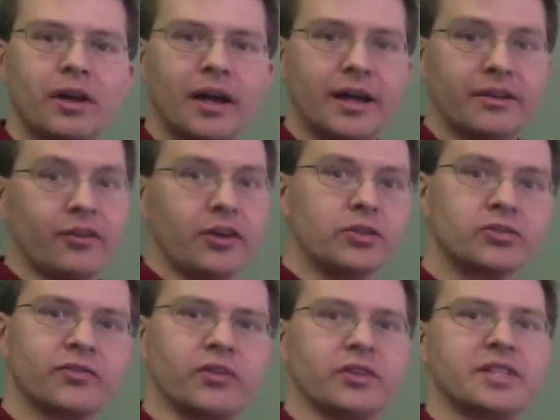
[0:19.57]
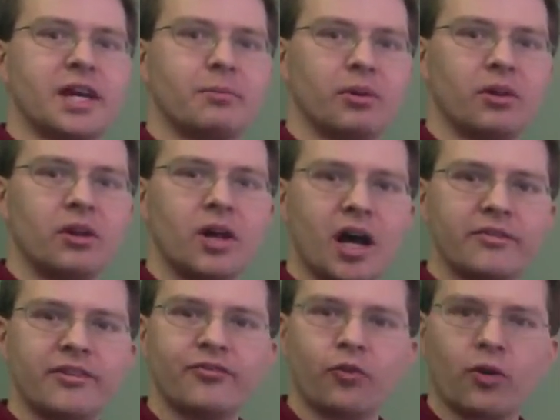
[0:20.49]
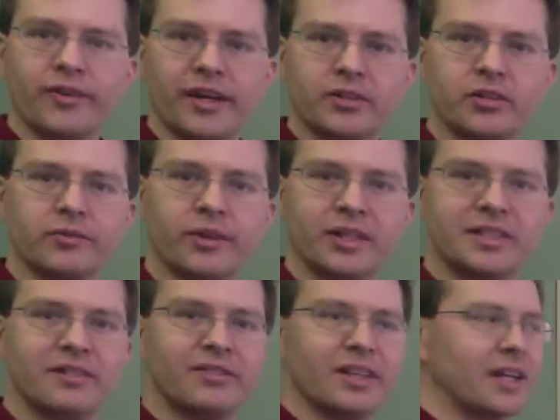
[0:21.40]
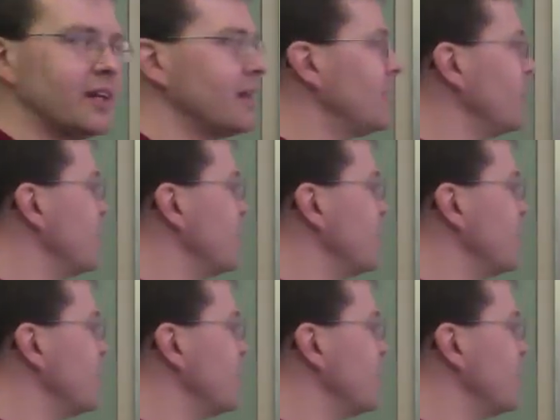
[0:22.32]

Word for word: and a very useful example, of a four vector in relativity.